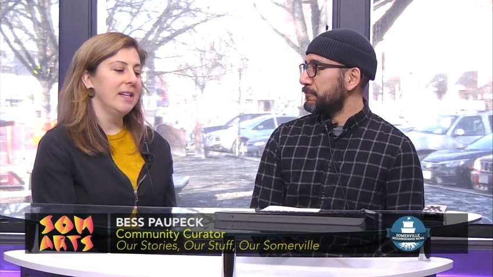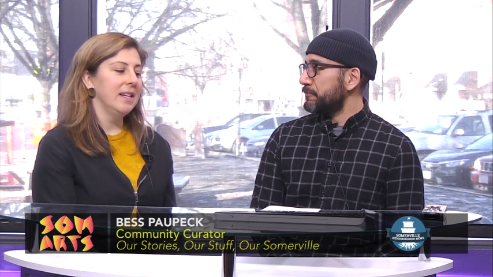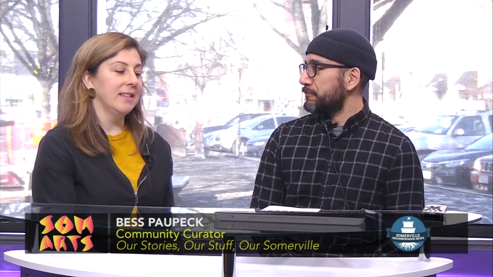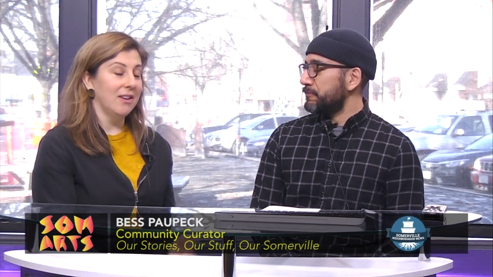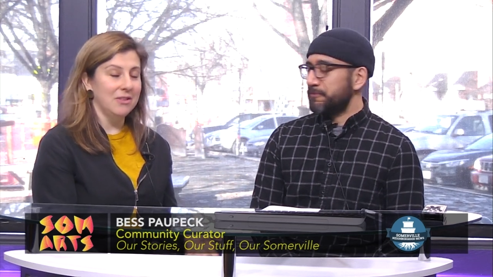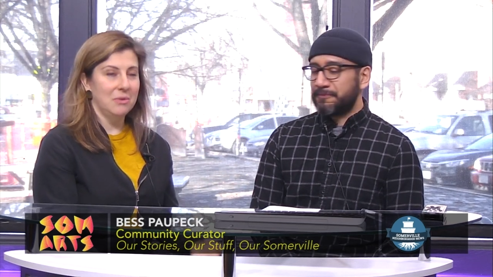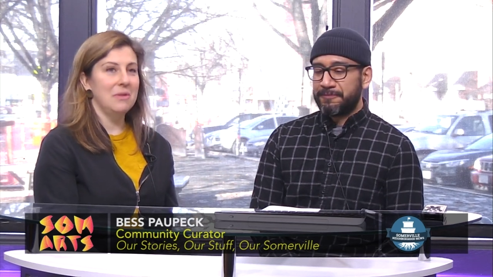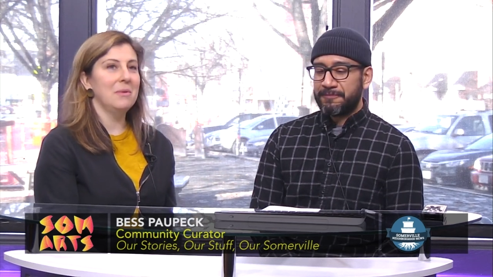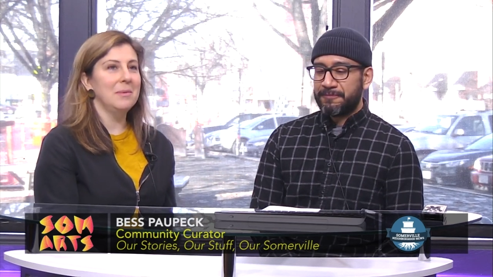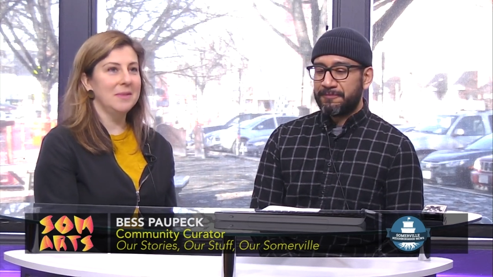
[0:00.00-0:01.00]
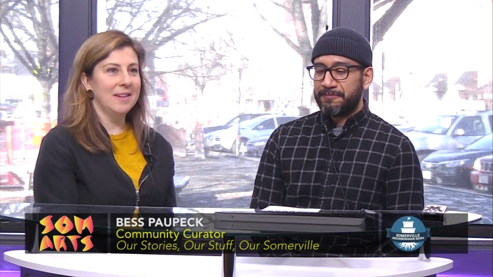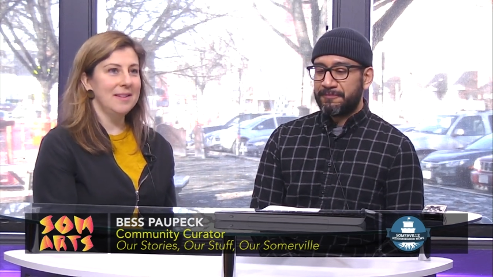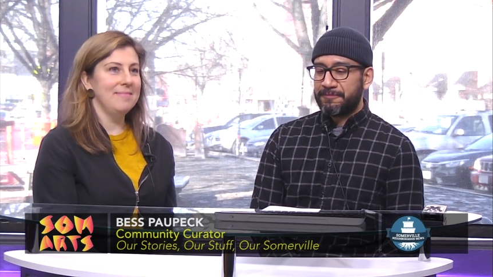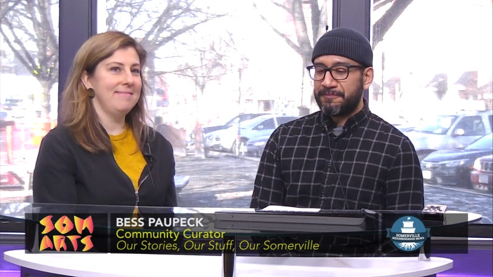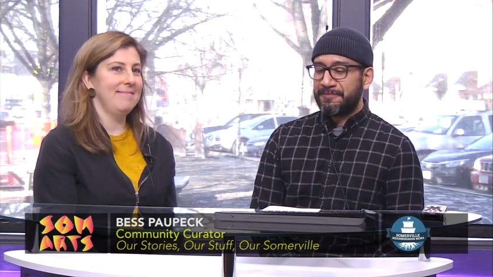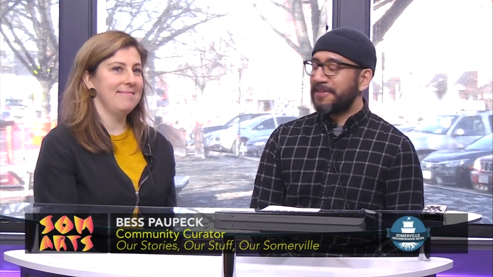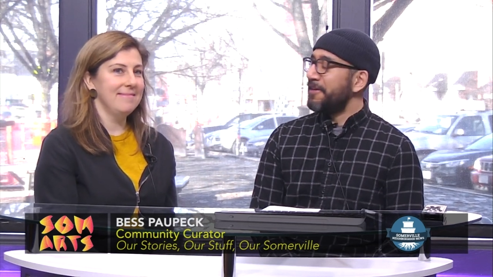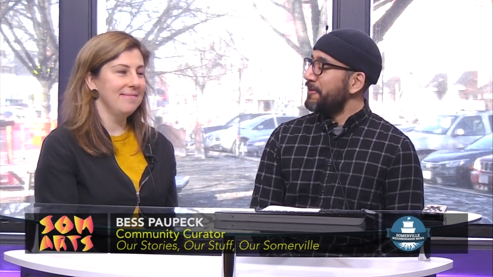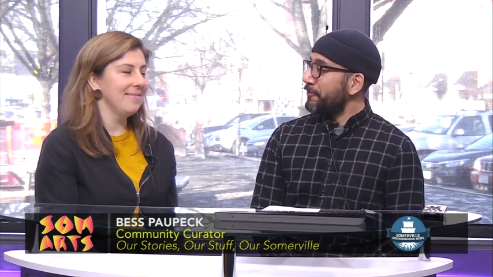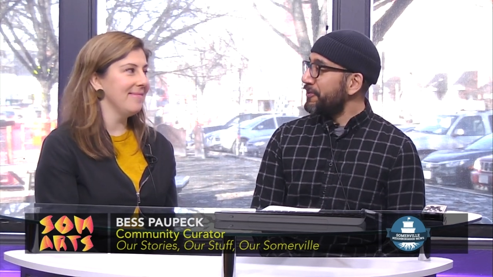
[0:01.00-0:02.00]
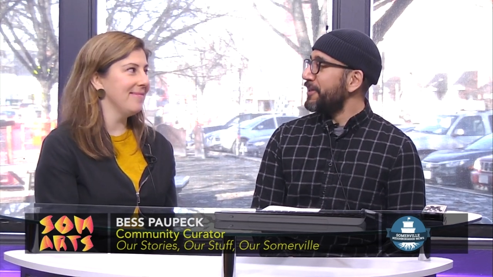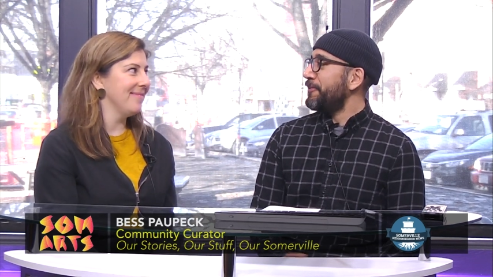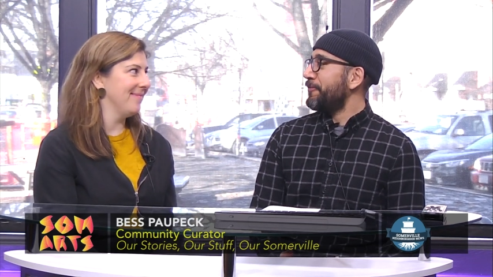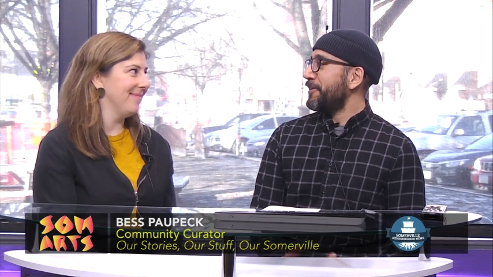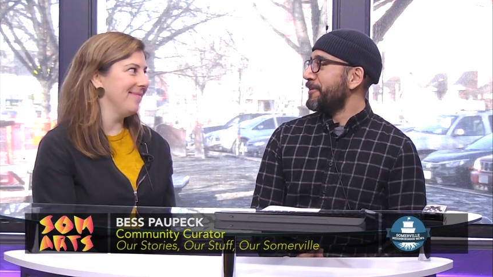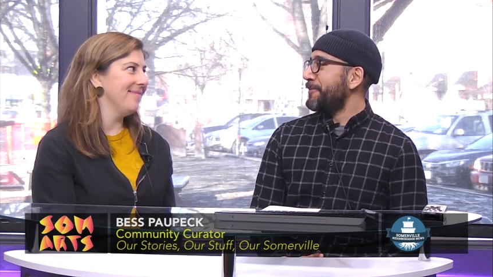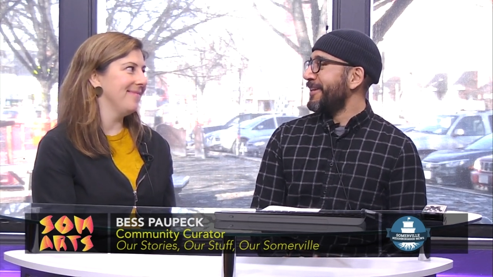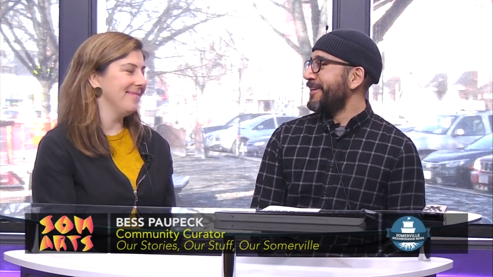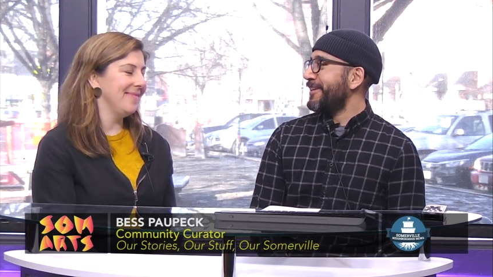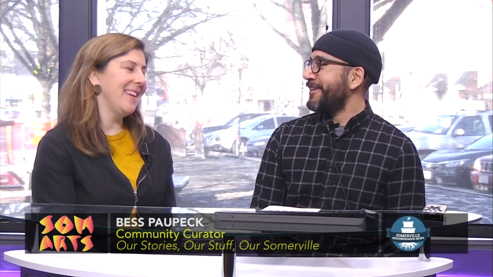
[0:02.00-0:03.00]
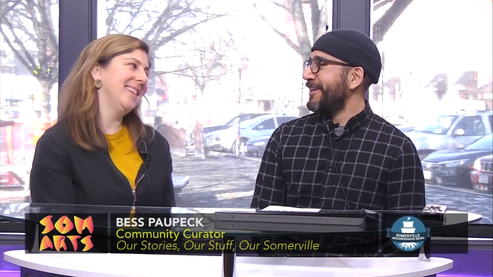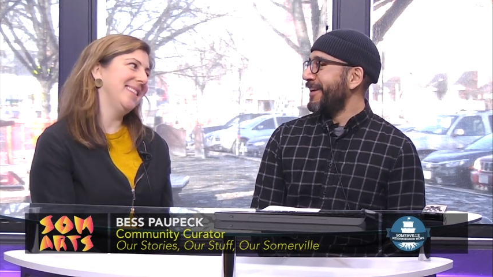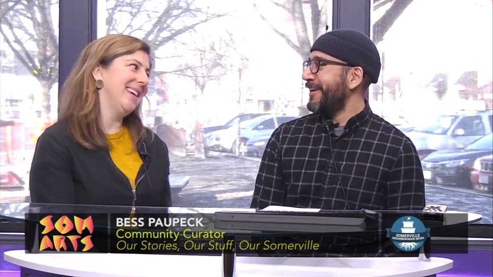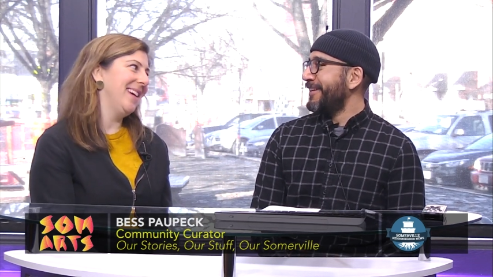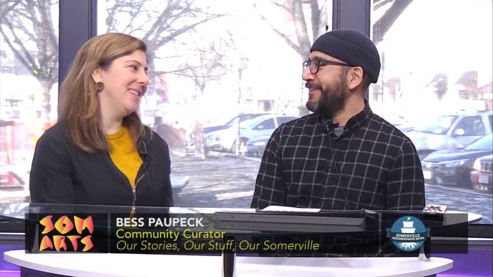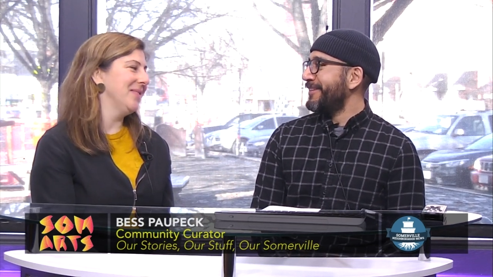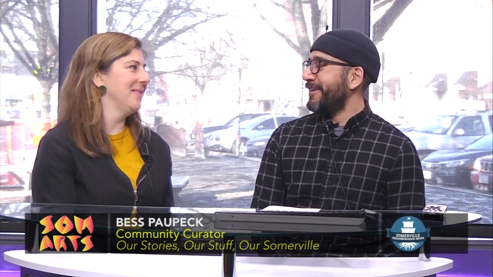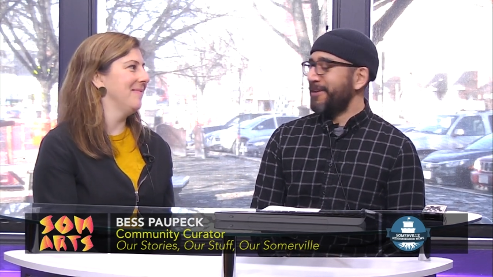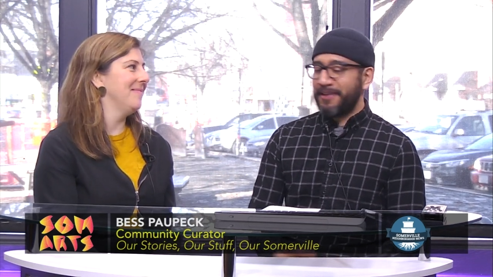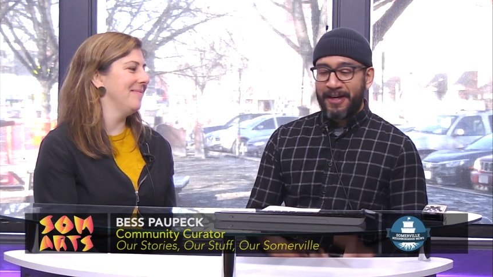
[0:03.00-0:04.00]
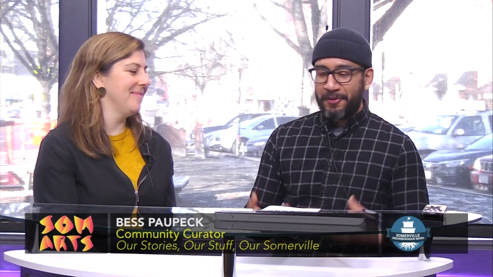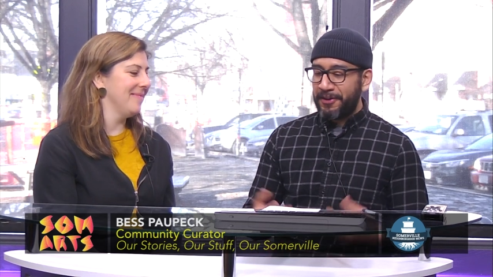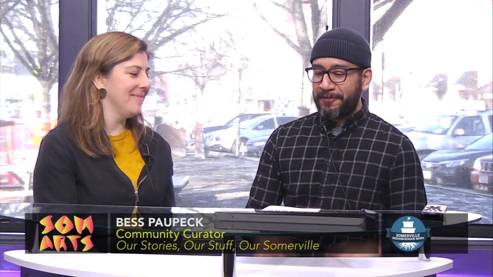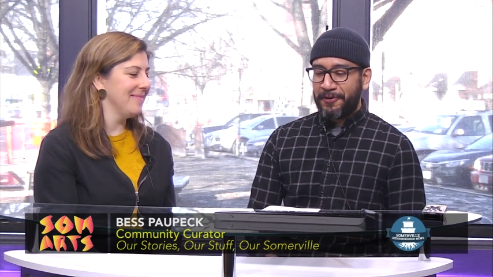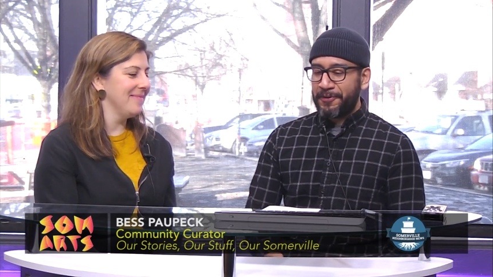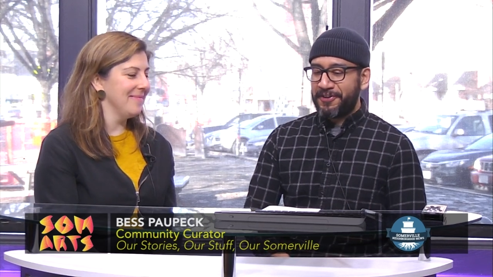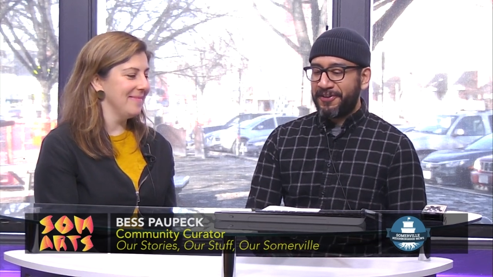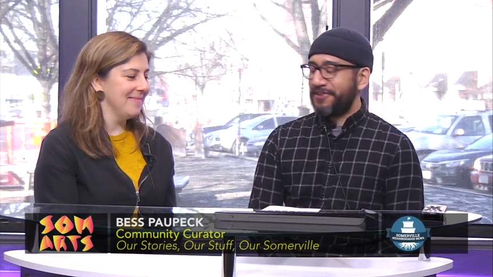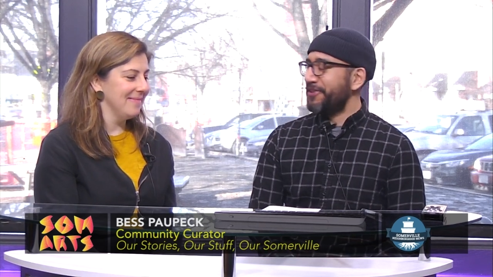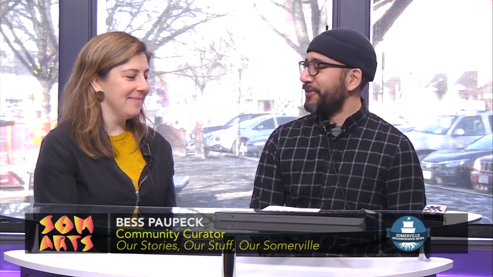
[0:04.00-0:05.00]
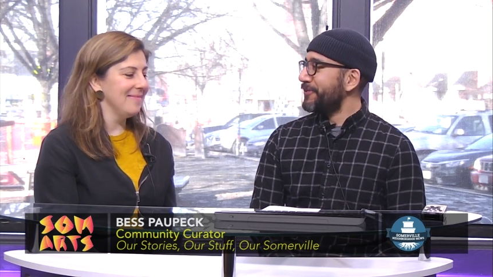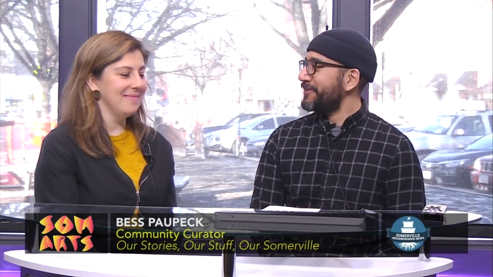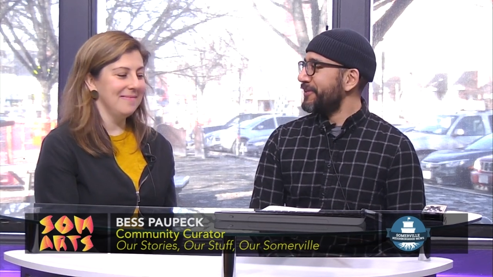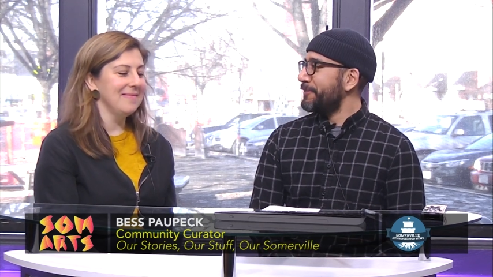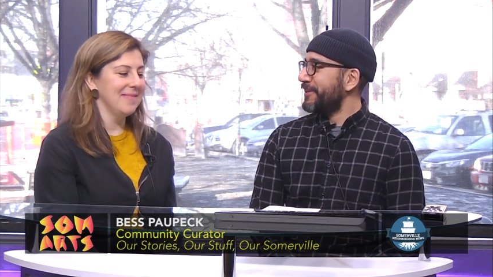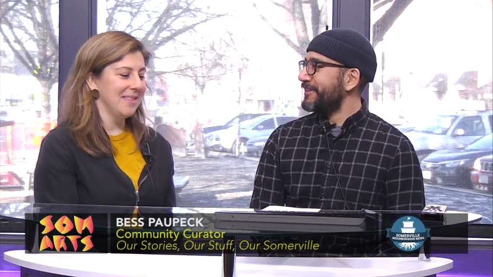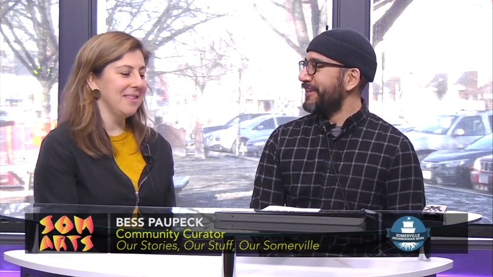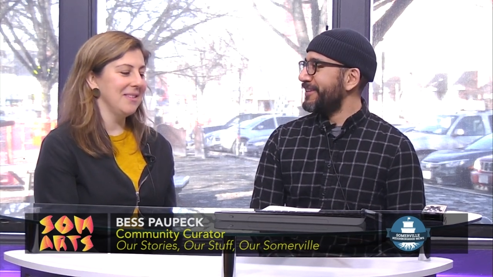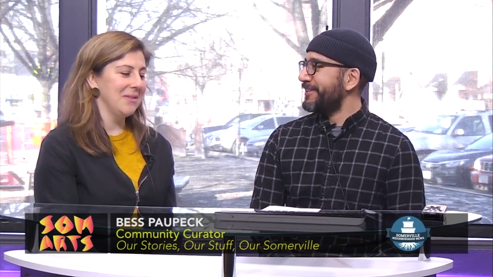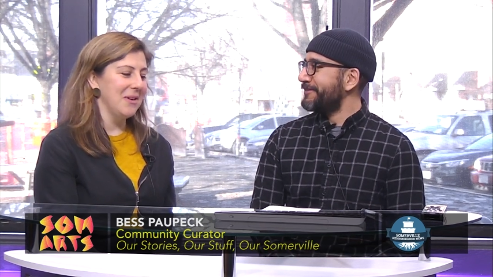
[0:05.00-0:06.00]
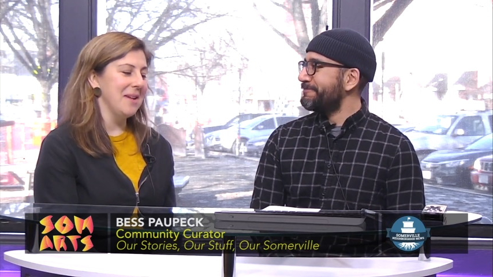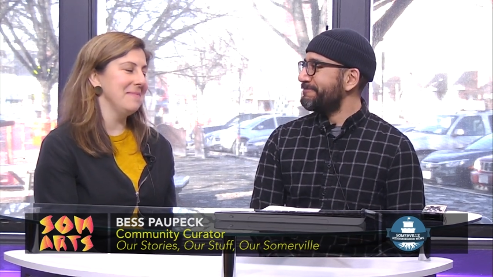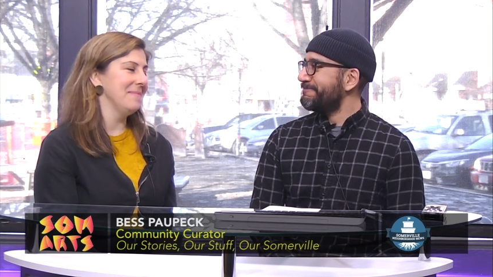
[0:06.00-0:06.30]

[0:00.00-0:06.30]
Speaker 1: is also on the website.
Speaker 2: Well, thank you for coming in. And uh, yeah, we look forward to this show. It's going to be exciting. Great.